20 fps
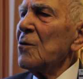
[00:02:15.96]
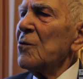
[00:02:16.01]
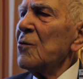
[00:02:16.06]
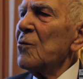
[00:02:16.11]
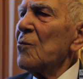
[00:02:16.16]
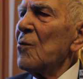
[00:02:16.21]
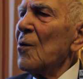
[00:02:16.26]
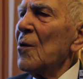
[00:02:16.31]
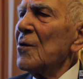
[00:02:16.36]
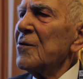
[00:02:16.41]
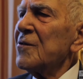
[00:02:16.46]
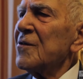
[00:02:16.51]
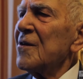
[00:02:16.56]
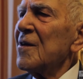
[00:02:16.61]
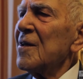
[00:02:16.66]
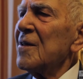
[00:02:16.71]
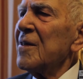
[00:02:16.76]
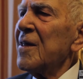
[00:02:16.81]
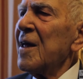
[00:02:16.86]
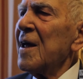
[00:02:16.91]
towards
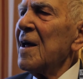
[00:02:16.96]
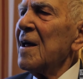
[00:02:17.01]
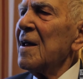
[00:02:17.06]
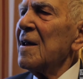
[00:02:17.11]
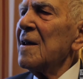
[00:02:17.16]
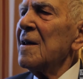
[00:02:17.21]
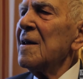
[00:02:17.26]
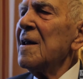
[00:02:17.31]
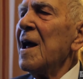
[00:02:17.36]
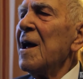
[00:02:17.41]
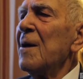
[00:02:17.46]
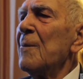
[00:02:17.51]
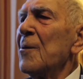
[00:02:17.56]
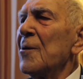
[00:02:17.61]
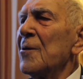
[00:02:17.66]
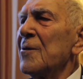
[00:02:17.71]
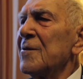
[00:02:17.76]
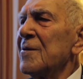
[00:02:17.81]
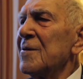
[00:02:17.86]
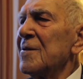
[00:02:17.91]
their
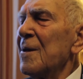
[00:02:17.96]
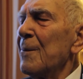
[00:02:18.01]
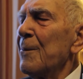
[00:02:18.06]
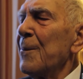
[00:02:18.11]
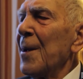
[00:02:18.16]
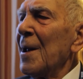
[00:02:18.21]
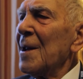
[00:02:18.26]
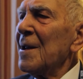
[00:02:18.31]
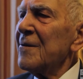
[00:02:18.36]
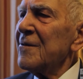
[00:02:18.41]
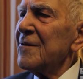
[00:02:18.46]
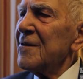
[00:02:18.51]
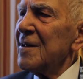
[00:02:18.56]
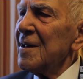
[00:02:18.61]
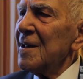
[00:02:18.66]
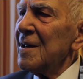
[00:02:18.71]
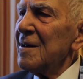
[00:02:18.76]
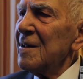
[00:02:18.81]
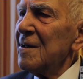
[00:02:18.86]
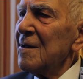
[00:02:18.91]
neighbors, the
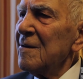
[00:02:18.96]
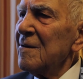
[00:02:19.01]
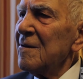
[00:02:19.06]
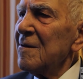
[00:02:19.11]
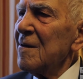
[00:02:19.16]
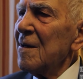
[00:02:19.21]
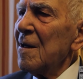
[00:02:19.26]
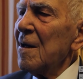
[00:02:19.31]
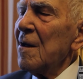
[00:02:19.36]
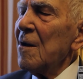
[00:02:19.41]
Palestinians,